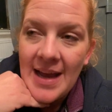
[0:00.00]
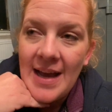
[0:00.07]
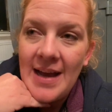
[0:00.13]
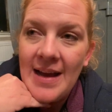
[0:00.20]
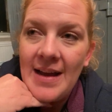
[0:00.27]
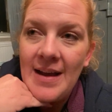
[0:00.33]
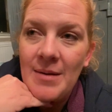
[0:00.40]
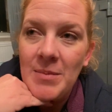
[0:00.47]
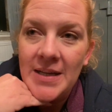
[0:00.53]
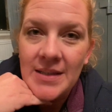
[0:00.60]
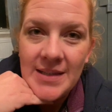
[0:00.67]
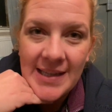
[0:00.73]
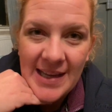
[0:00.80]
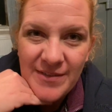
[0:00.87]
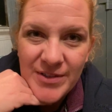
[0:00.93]
like
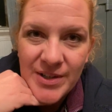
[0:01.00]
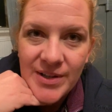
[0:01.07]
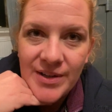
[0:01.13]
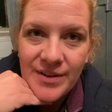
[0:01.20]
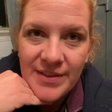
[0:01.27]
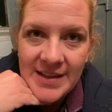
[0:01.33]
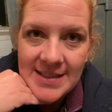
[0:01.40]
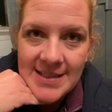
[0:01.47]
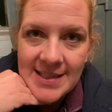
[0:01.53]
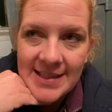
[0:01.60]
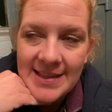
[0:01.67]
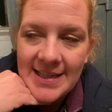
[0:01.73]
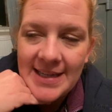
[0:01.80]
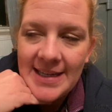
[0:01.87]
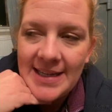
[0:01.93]
the governor, things
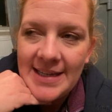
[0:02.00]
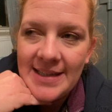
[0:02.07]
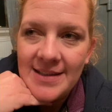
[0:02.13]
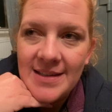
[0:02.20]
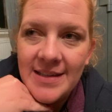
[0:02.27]
like that,